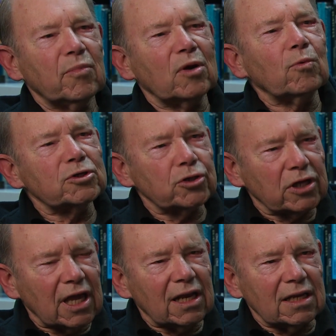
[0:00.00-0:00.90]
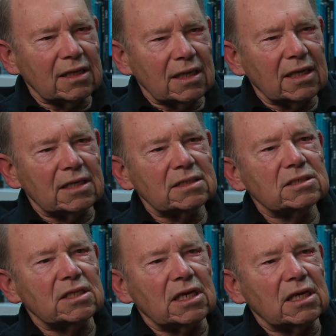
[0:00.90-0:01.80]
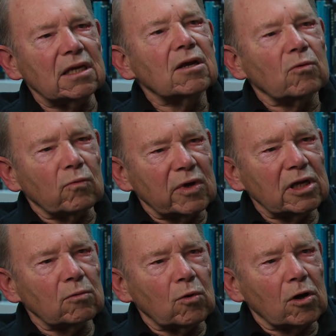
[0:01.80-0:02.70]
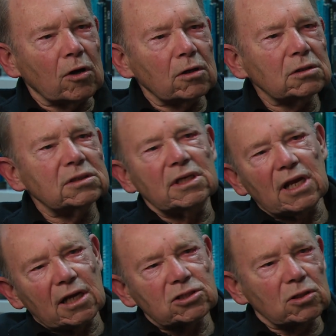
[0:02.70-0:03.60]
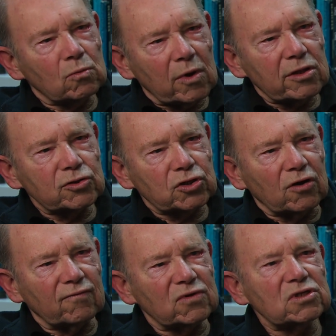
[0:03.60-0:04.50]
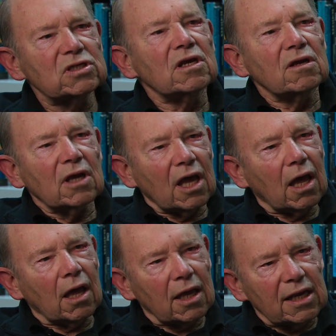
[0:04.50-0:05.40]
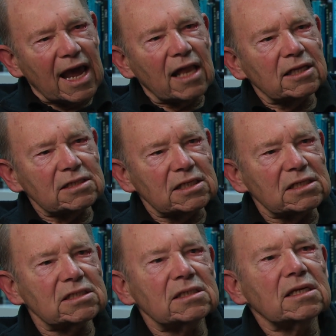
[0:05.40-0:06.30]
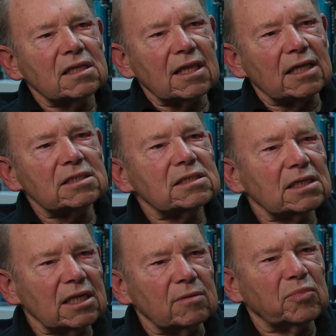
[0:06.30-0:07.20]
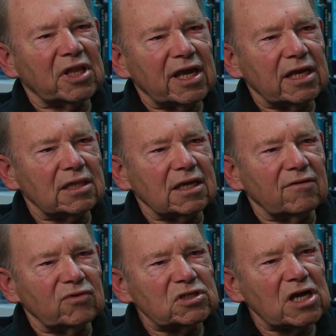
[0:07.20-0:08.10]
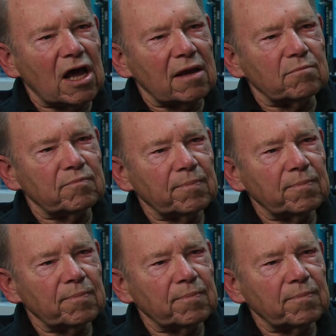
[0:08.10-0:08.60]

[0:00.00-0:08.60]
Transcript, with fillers: but what you're getting is the real-world National Weather Service uh, analysis that's in play at the given time.